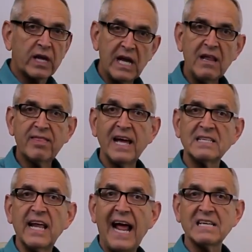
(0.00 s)
the key
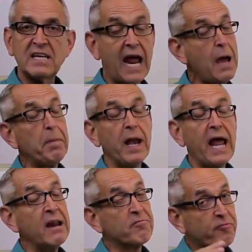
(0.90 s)
things that has to happen,
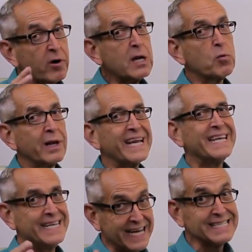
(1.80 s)
and frequently
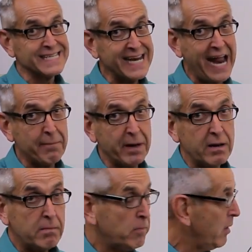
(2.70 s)
doesn't
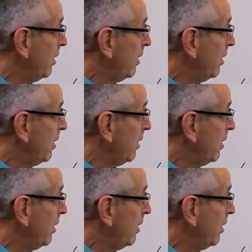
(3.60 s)
happen,